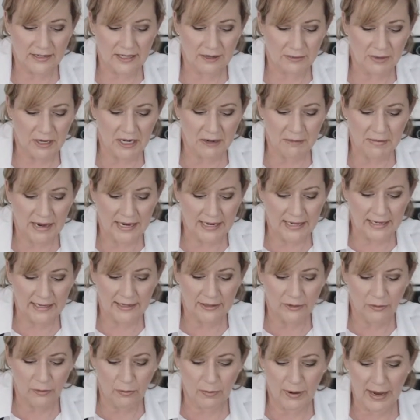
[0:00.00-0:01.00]
So I'm going to make a
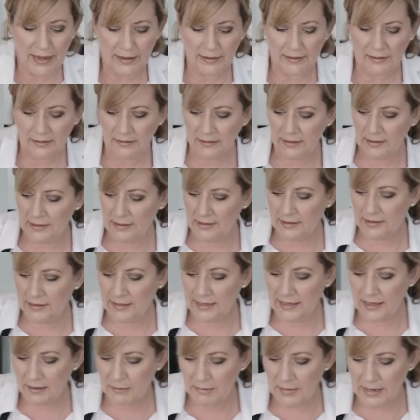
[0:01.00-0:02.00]
little well
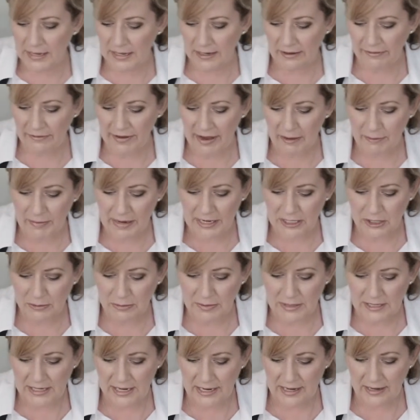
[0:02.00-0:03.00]
in the middle of our
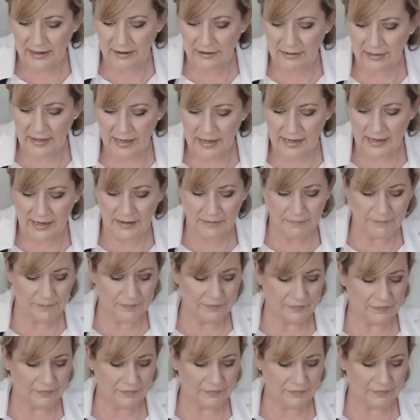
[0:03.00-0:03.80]
mashed potato there.